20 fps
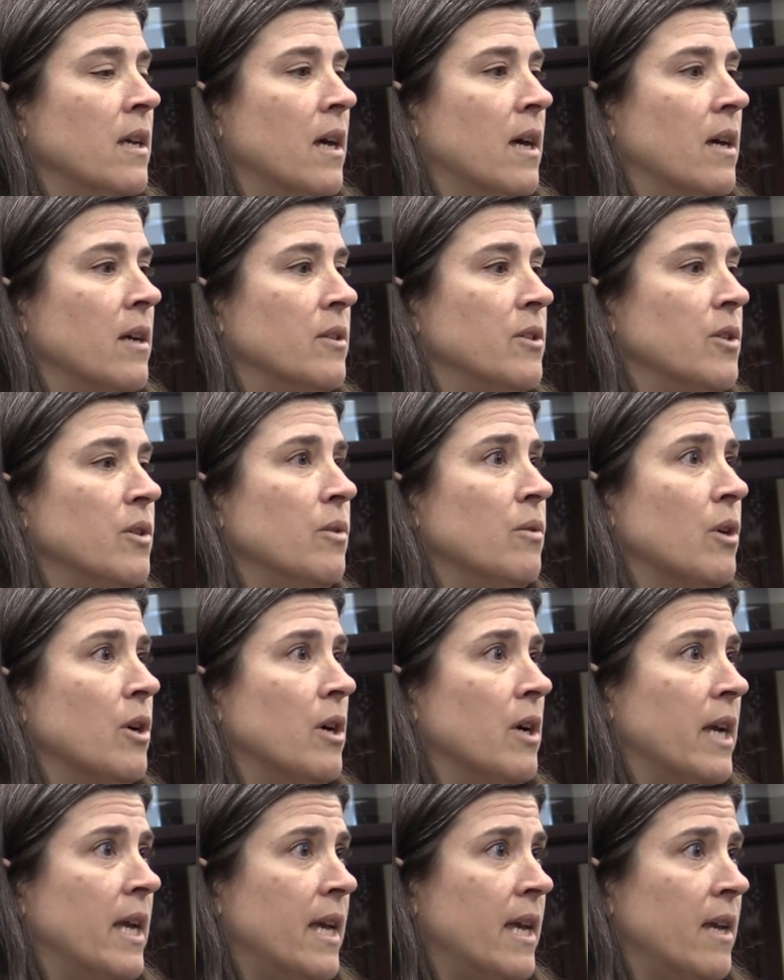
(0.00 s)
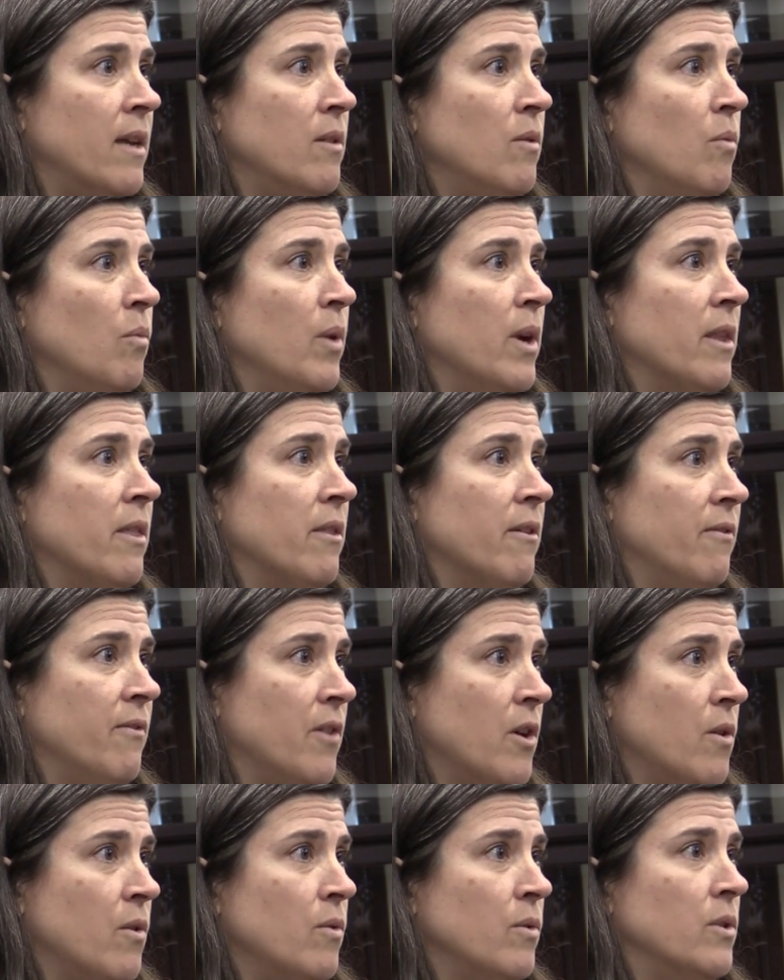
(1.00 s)
uh, to her head with the
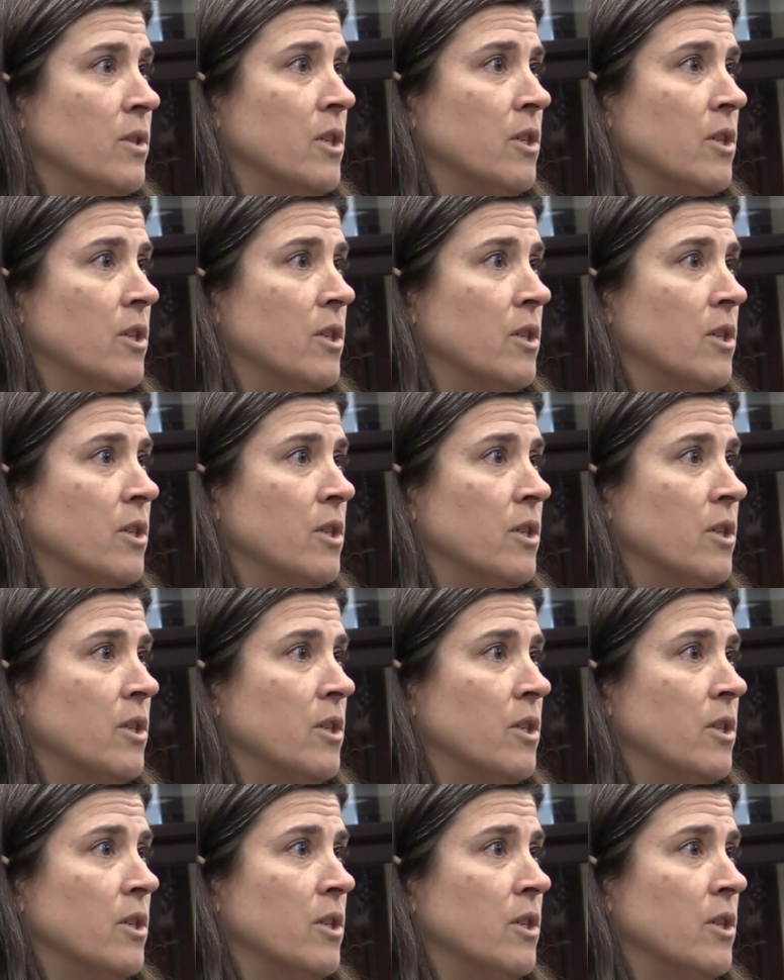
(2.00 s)
phone